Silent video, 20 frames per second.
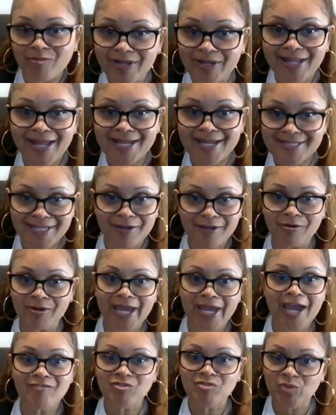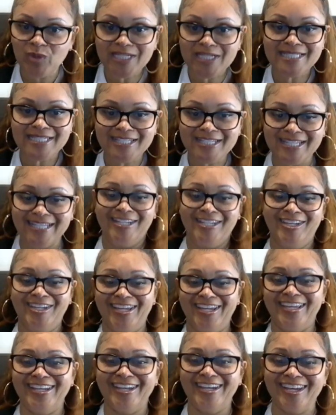but I realized, like, okay, everyone
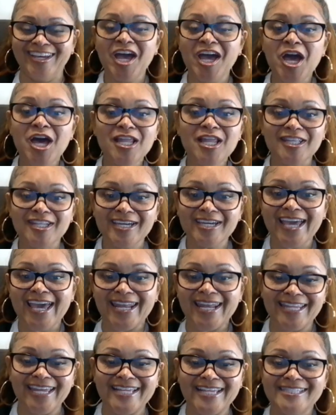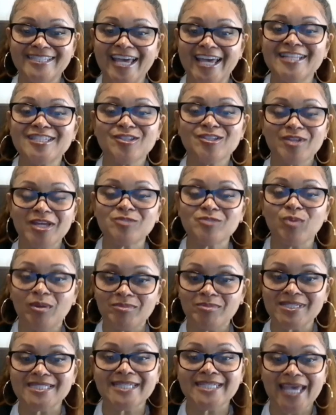doesn't look at it as that.
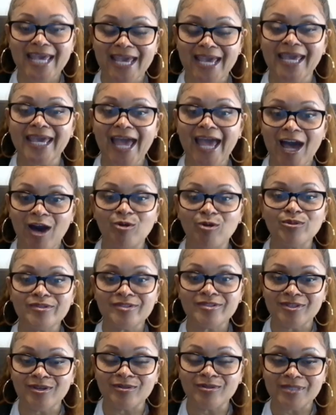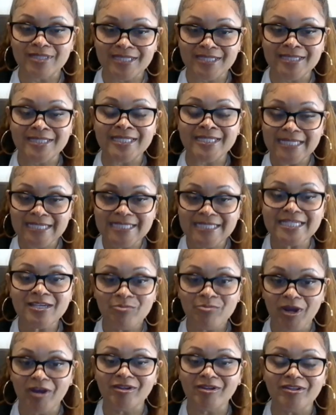So that's why I'm just saying it out,
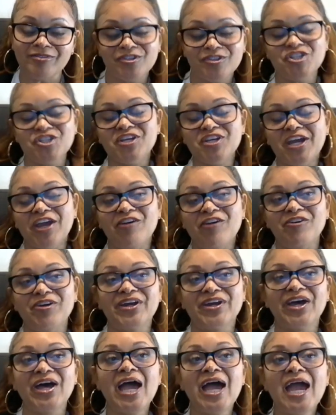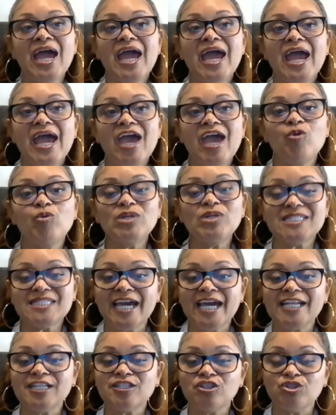DC, Maryland, Virginia area.
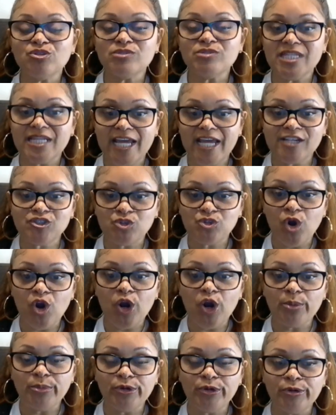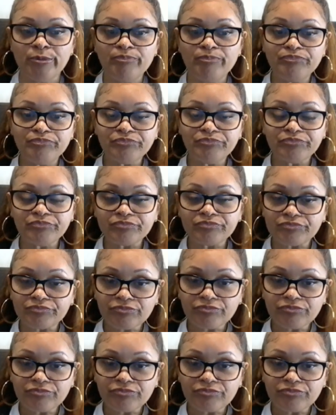And we decided to use the National Harbor,